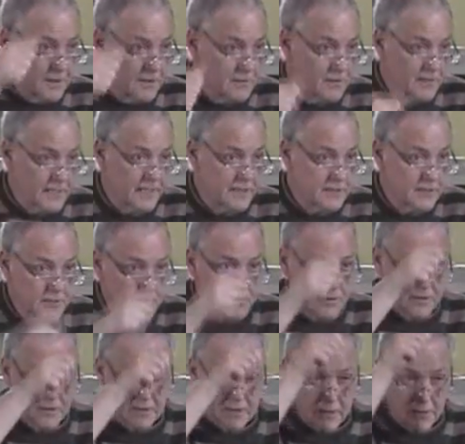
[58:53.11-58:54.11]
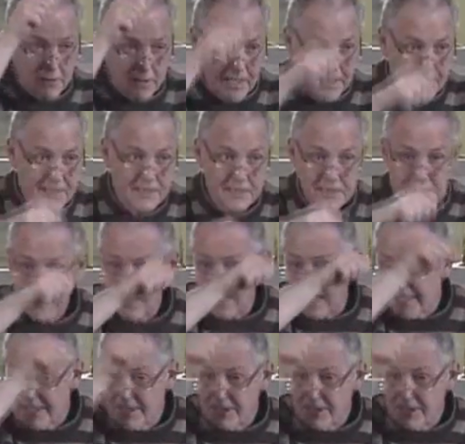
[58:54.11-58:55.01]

about the letters were that they were actually